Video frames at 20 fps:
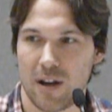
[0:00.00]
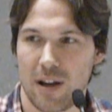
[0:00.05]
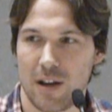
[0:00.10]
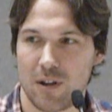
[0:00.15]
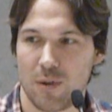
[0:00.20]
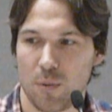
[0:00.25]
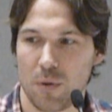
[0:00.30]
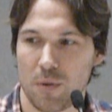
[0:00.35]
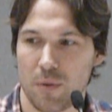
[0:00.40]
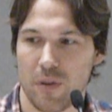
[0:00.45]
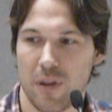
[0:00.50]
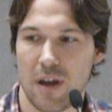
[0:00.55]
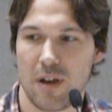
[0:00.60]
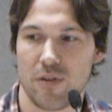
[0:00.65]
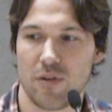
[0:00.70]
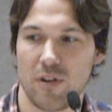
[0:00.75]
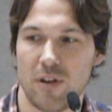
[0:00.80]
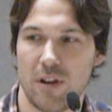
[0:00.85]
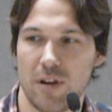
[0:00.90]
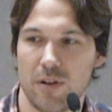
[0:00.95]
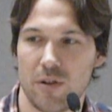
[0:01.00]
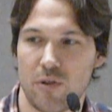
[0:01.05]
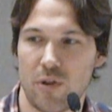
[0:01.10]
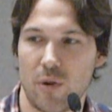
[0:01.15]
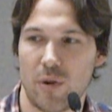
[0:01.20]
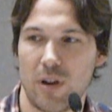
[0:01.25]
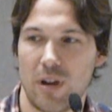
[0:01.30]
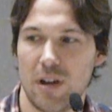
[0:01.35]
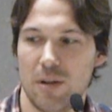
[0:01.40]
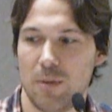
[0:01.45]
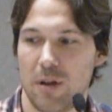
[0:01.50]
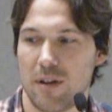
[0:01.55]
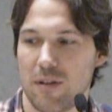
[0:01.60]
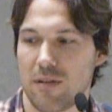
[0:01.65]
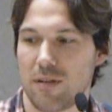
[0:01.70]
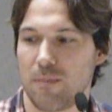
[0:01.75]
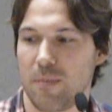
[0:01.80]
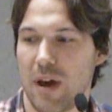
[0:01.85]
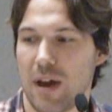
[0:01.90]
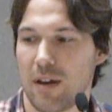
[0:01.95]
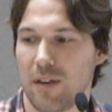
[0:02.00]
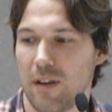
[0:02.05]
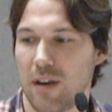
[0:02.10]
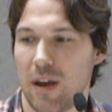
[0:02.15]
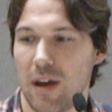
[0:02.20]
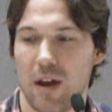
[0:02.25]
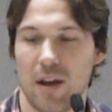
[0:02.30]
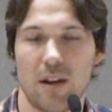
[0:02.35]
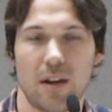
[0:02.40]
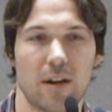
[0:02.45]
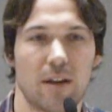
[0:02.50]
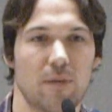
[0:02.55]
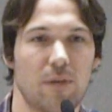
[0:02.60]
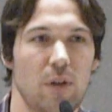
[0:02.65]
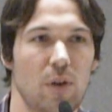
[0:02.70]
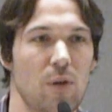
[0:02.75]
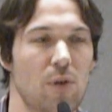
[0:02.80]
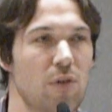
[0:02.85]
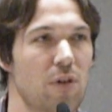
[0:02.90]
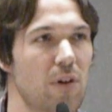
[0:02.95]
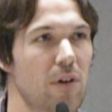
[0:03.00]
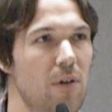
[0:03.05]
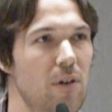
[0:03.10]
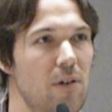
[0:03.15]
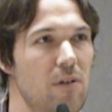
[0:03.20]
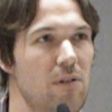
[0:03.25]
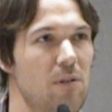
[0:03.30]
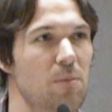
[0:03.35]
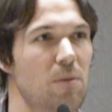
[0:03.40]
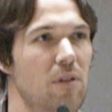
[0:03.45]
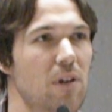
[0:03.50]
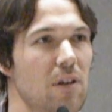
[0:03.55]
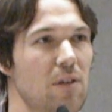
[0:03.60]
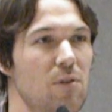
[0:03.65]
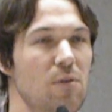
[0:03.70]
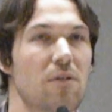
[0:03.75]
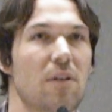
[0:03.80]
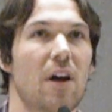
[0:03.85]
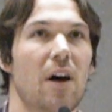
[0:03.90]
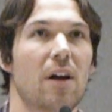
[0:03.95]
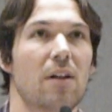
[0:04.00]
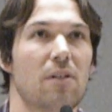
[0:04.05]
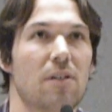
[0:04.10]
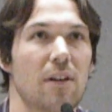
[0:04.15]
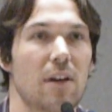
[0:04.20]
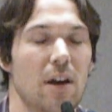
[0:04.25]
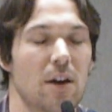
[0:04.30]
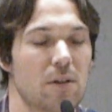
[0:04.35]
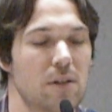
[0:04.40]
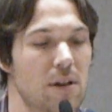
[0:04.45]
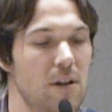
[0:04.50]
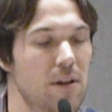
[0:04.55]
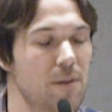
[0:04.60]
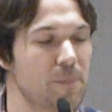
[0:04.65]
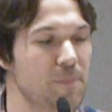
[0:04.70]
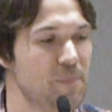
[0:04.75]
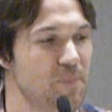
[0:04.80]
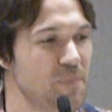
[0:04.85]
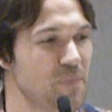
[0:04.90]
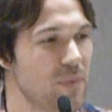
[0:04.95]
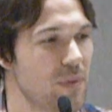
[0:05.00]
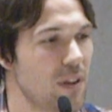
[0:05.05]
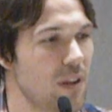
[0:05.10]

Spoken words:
I'd like to work with Angelina Jolie, because back in the day, like a few years ago, I just think she was the hottest thing out there.